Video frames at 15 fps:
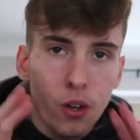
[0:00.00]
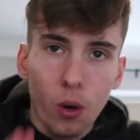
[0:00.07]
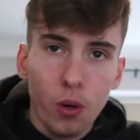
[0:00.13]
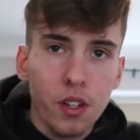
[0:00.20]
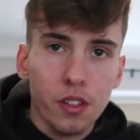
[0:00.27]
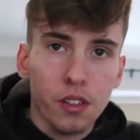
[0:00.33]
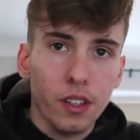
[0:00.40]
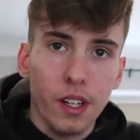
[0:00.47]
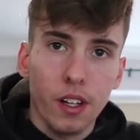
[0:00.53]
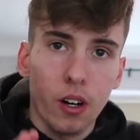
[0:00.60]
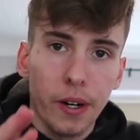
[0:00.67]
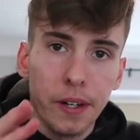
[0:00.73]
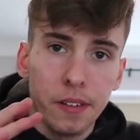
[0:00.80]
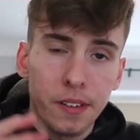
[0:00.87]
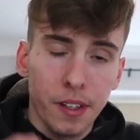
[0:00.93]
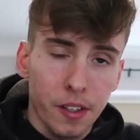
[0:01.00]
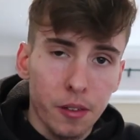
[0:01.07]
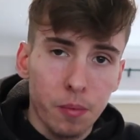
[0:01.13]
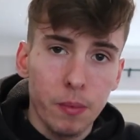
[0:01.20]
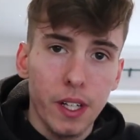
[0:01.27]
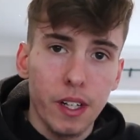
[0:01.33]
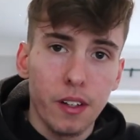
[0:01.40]
And honestly, guys,
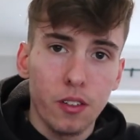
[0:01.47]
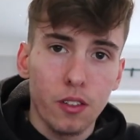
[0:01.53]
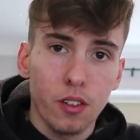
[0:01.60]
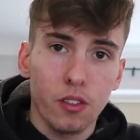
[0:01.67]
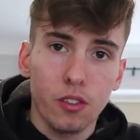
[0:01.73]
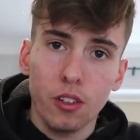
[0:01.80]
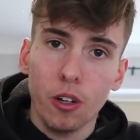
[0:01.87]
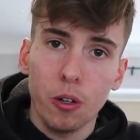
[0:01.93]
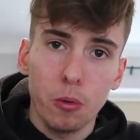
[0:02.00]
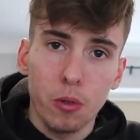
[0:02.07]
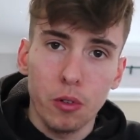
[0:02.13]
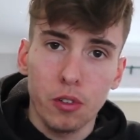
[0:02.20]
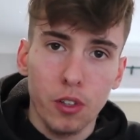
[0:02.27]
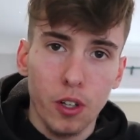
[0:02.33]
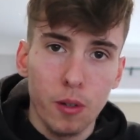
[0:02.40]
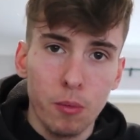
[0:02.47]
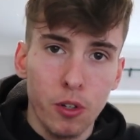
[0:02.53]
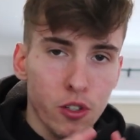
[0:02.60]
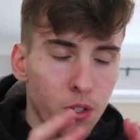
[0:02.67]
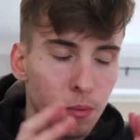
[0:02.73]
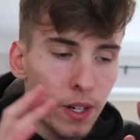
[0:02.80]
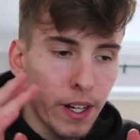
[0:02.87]
this means so, so
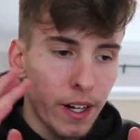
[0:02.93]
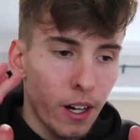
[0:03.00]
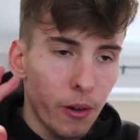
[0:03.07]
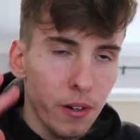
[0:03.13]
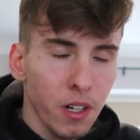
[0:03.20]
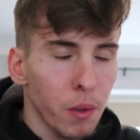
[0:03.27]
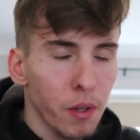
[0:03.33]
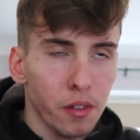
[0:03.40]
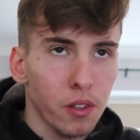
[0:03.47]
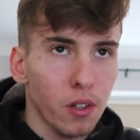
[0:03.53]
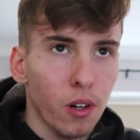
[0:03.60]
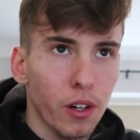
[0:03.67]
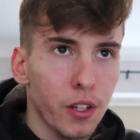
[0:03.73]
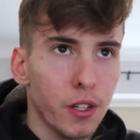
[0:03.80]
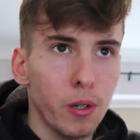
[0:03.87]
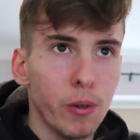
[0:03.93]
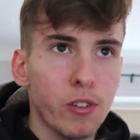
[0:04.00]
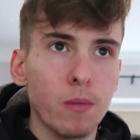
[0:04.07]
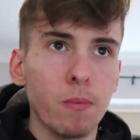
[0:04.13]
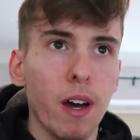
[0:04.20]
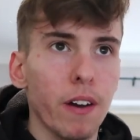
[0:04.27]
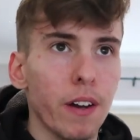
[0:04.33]
much to me. And now I know it's not a
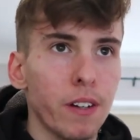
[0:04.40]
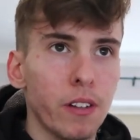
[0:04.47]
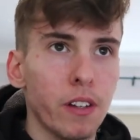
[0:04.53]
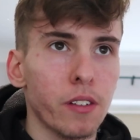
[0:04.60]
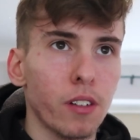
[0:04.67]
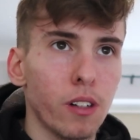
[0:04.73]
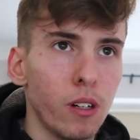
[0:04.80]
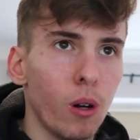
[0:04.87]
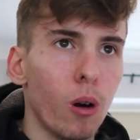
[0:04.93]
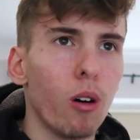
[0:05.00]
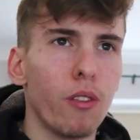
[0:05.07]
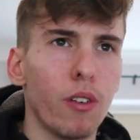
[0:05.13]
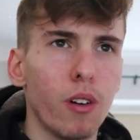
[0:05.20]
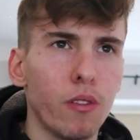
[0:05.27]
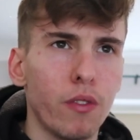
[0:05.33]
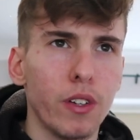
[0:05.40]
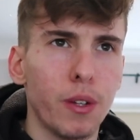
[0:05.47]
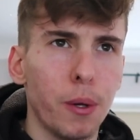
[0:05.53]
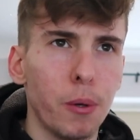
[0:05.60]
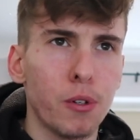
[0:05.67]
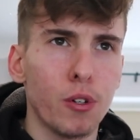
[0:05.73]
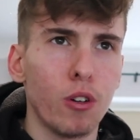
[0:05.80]
huge amount. I know there's a lot of other
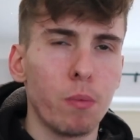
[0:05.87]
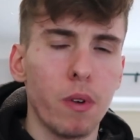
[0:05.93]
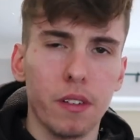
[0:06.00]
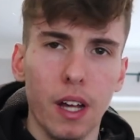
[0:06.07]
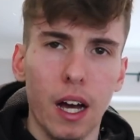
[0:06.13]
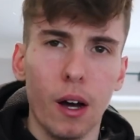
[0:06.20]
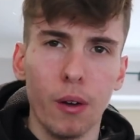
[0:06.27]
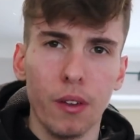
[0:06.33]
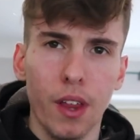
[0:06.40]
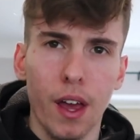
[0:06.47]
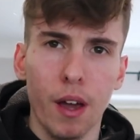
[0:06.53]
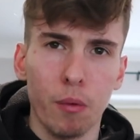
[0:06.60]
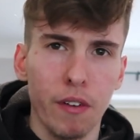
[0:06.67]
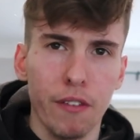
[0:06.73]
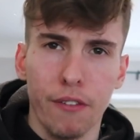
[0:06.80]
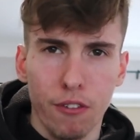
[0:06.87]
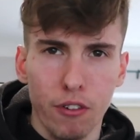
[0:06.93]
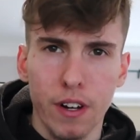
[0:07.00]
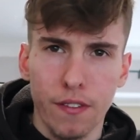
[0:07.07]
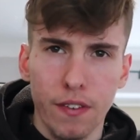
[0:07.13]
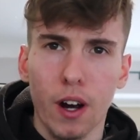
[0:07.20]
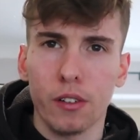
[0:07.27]
YouTubers out there with
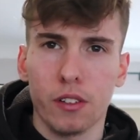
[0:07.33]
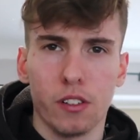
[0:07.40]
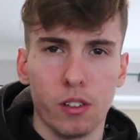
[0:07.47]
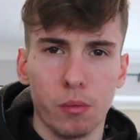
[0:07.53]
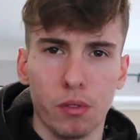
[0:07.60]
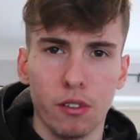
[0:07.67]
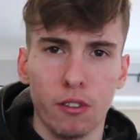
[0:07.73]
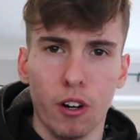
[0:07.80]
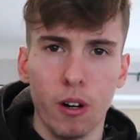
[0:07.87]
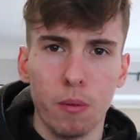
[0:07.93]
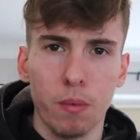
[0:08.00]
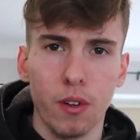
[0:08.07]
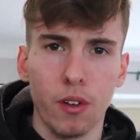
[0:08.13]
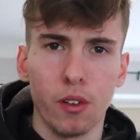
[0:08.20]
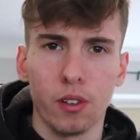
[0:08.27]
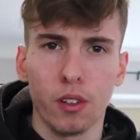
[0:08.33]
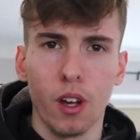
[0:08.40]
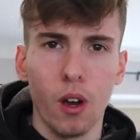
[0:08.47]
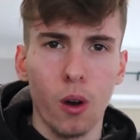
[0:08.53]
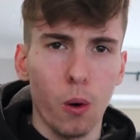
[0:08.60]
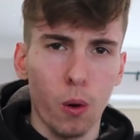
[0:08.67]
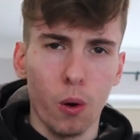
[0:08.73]
3,000 subscribers
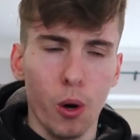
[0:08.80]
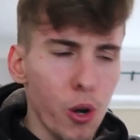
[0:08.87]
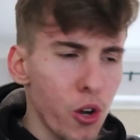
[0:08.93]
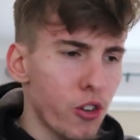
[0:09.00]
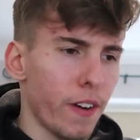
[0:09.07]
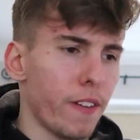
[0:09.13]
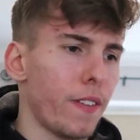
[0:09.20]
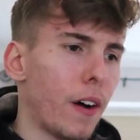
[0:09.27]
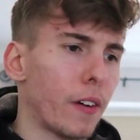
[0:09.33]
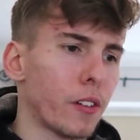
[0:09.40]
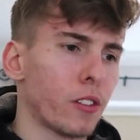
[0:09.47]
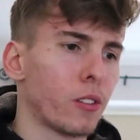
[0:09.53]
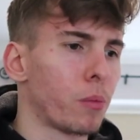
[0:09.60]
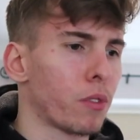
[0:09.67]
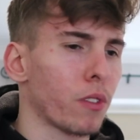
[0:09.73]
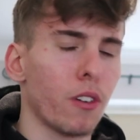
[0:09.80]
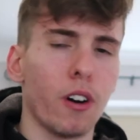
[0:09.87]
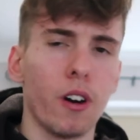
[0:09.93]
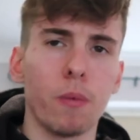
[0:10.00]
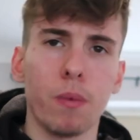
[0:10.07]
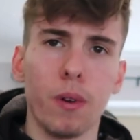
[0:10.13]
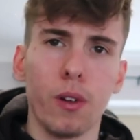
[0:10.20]
or 100,000
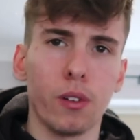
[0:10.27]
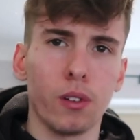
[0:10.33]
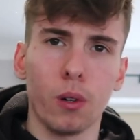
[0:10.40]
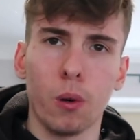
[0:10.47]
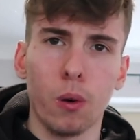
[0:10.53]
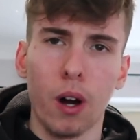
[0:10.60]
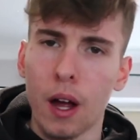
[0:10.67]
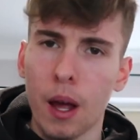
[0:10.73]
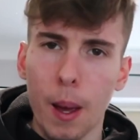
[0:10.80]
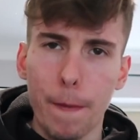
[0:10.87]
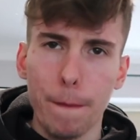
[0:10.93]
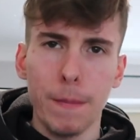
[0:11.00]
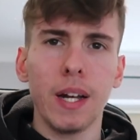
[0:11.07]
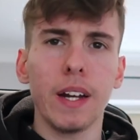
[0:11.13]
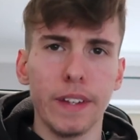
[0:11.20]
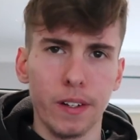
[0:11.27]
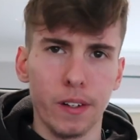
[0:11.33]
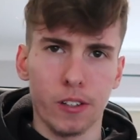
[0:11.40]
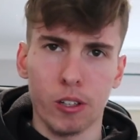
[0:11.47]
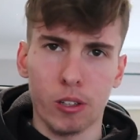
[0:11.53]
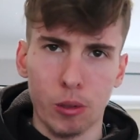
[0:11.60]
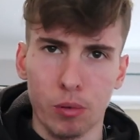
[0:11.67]
subscribers or
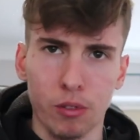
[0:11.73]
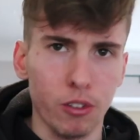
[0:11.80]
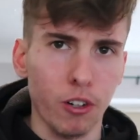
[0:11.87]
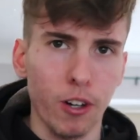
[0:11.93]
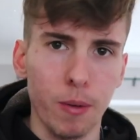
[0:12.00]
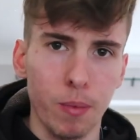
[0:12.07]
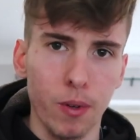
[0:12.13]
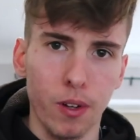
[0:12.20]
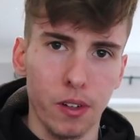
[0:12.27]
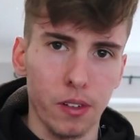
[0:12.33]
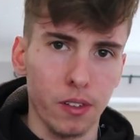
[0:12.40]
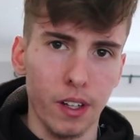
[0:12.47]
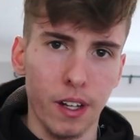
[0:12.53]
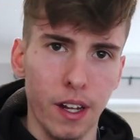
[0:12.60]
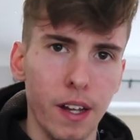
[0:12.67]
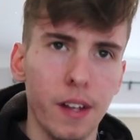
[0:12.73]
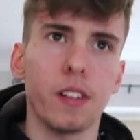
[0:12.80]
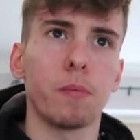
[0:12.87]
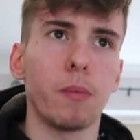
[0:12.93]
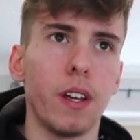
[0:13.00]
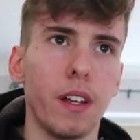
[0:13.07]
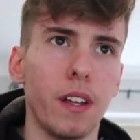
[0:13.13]
millions of subscribers, and
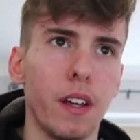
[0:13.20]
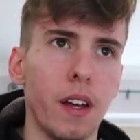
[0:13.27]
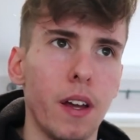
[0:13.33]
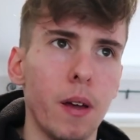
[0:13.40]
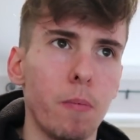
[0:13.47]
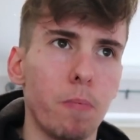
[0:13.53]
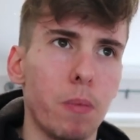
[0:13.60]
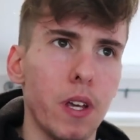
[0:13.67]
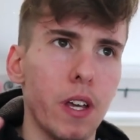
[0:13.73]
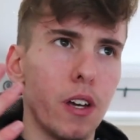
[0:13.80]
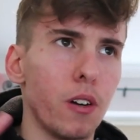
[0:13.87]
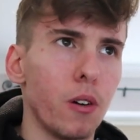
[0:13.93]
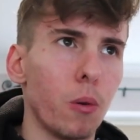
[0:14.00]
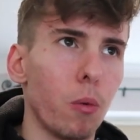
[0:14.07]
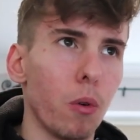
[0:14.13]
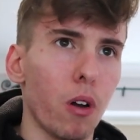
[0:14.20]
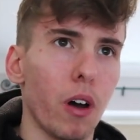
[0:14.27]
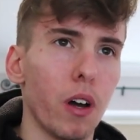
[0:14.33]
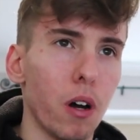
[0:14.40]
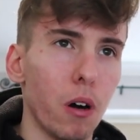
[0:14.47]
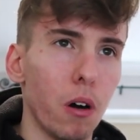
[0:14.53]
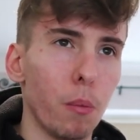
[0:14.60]
here's me being all
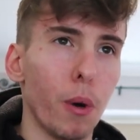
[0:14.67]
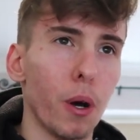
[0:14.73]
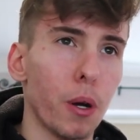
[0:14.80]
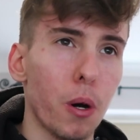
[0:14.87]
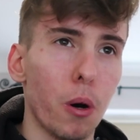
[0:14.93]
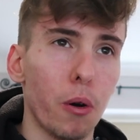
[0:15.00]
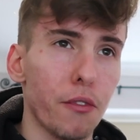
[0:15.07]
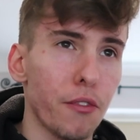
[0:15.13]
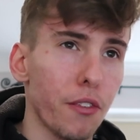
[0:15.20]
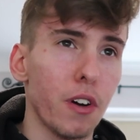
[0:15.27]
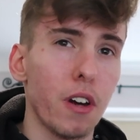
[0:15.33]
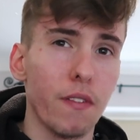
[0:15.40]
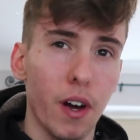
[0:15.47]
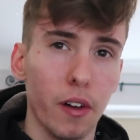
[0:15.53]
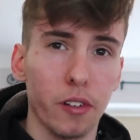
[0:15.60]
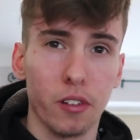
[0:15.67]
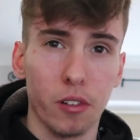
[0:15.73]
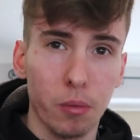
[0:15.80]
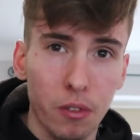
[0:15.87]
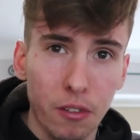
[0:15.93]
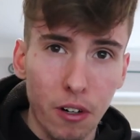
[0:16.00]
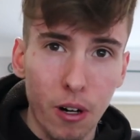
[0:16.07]
like, oh my god, 3,000
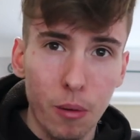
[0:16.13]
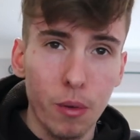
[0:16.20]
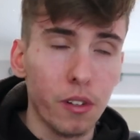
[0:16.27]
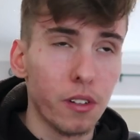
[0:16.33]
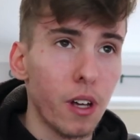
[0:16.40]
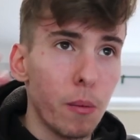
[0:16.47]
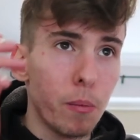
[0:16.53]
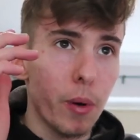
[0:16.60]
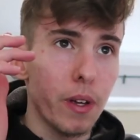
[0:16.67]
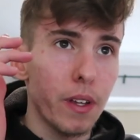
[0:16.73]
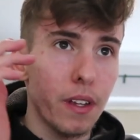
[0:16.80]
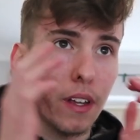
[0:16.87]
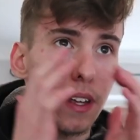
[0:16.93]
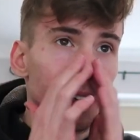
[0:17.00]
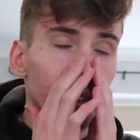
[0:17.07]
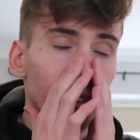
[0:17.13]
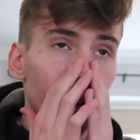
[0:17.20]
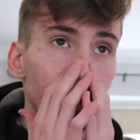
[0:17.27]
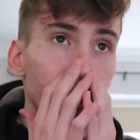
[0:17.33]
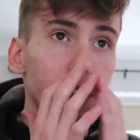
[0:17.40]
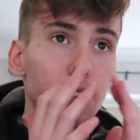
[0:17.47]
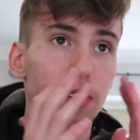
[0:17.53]
subscribers. But it is
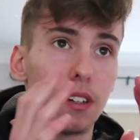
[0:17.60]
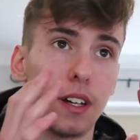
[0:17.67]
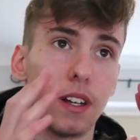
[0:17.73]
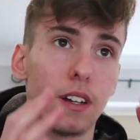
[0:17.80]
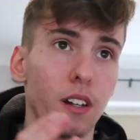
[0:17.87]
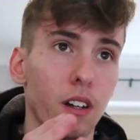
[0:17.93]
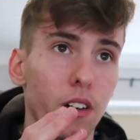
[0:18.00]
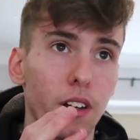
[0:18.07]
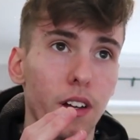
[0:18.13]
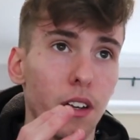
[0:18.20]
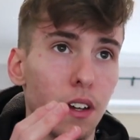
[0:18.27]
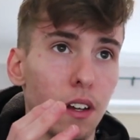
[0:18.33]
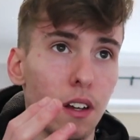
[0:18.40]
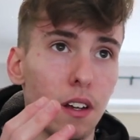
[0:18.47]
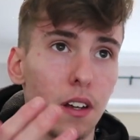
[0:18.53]
honestly like,